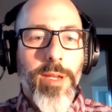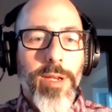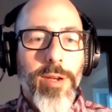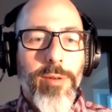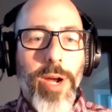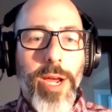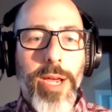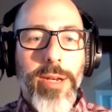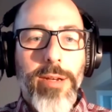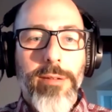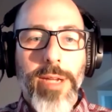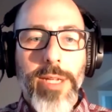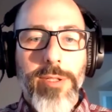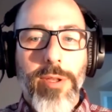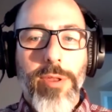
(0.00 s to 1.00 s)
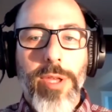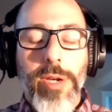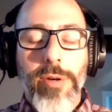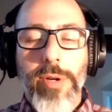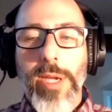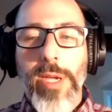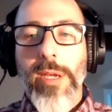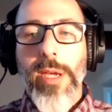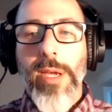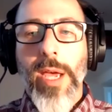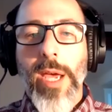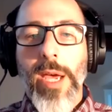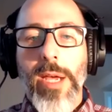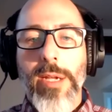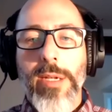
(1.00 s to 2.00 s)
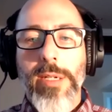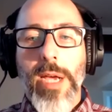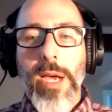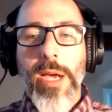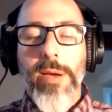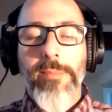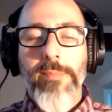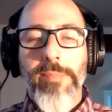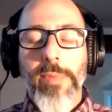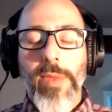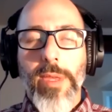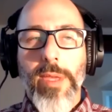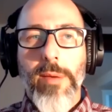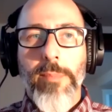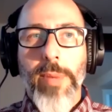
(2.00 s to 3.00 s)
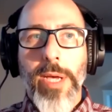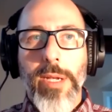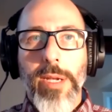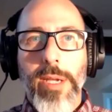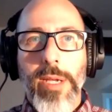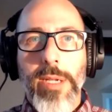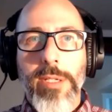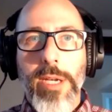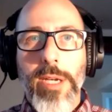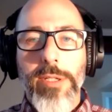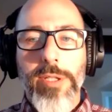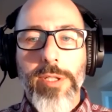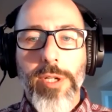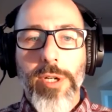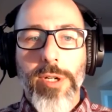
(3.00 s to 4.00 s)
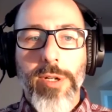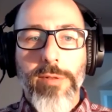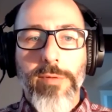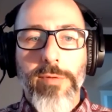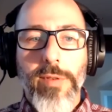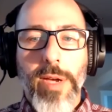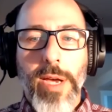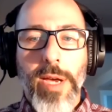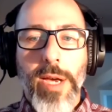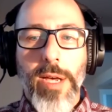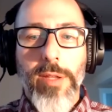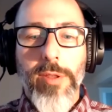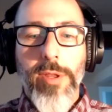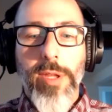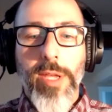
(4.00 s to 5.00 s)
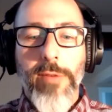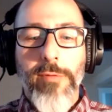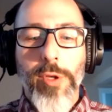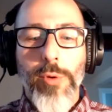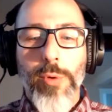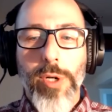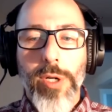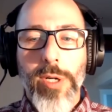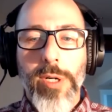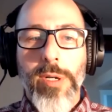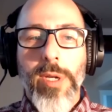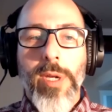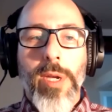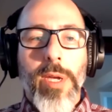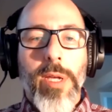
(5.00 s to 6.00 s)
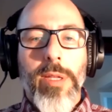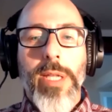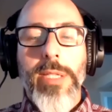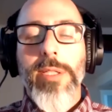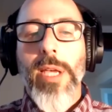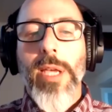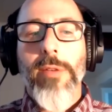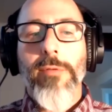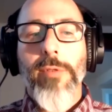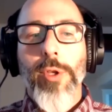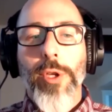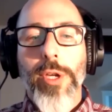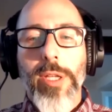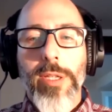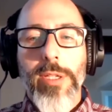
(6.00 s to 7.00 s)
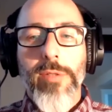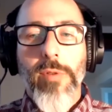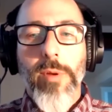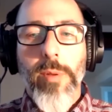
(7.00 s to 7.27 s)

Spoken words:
right? It's a theory. And, but it does serve, let's say, if you look at this from the